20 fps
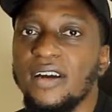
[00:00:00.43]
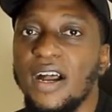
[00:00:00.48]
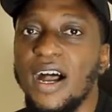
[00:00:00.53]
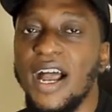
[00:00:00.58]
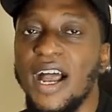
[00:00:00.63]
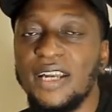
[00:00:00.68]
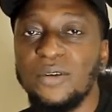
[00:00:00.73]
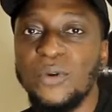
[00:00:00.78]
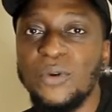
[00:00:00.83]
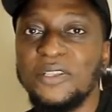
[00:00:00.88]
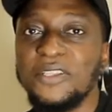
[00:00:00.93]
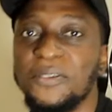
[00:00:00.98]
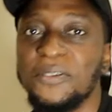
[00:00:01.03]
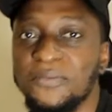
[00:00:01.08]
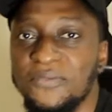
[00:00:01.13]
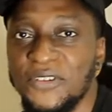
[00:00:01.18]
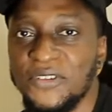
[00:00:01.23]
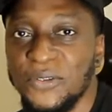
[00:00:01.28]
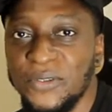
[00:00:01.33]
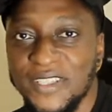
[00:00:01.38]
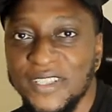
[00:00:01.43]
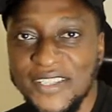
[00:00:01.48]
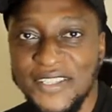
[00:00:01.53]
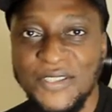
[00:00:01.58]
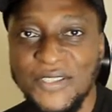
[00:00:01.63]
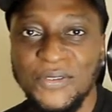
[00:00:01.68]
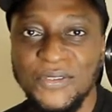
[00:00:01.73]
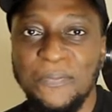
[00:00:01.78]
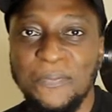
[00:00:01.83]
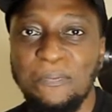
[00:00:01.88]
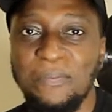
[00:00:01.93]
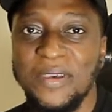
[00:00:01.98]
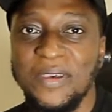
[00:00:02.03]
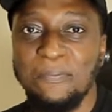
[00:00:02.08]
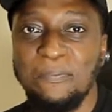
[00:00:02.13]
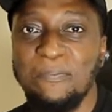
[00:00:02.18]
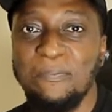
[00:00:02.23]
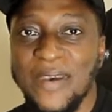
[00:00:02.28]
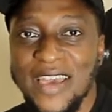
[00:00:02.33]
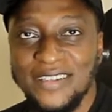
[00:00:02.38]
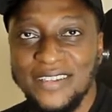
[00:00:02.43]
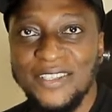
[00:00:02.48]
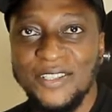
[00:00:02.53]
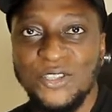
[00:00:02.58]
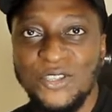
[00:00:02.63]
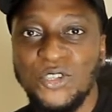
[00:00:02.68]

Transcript: Hi, welcome viewers to the Bit Bender